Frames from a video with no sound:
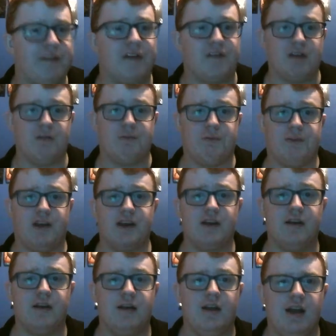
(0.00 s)
guys get what I'm
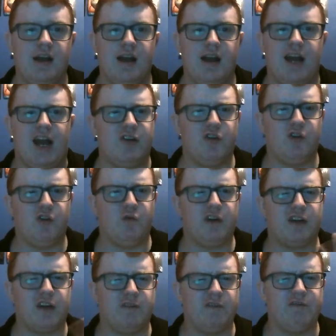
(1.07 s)
saying. And this was
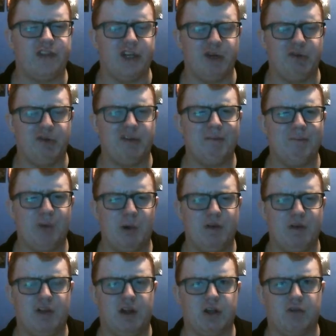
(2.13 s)
one confusing
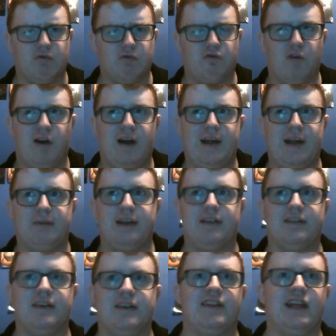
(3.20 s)
moment involving Ron
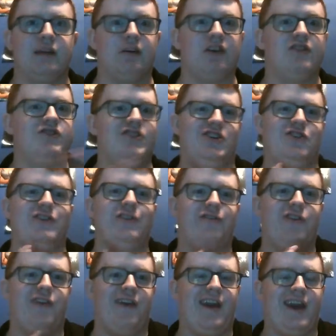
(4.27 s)
basically seeing sharing
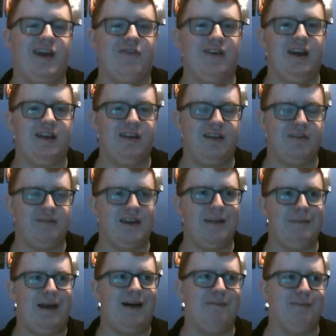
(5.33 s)
for Harry
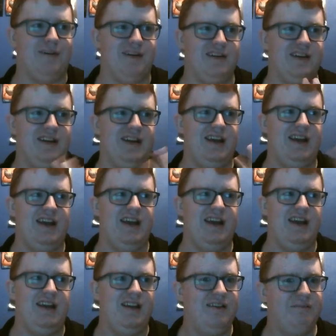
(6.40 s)
in about, but
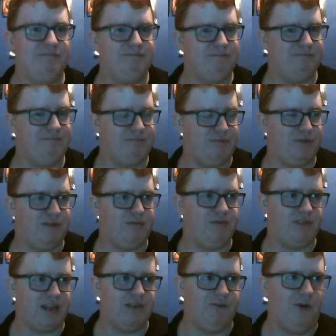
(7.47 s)

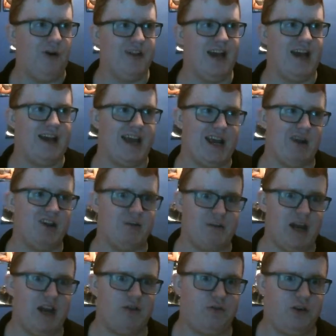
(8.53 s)
people seeing for that Harry
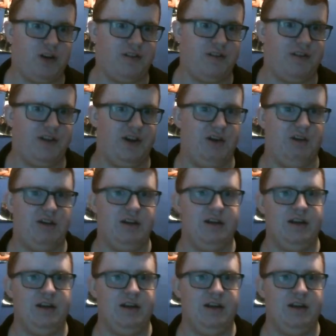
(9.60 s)
was mad wrong, so